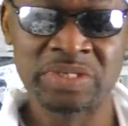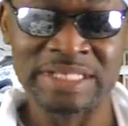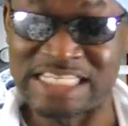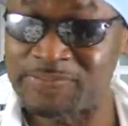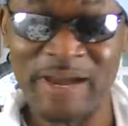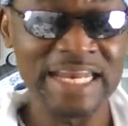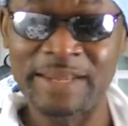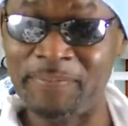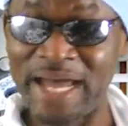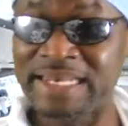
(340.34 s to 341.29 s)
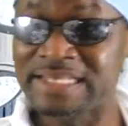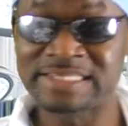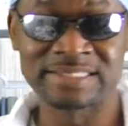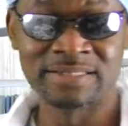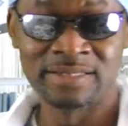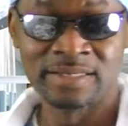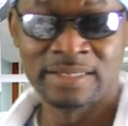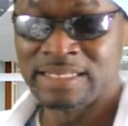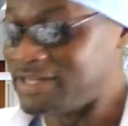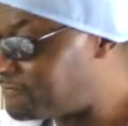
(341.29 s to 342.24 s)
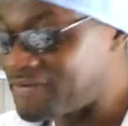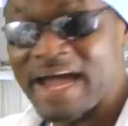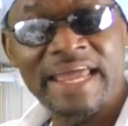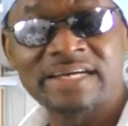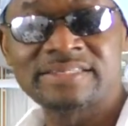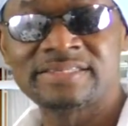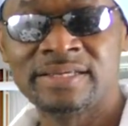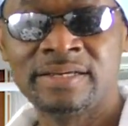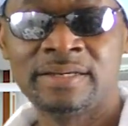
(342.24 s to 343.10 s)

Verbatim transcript: despite the bandits, the fires,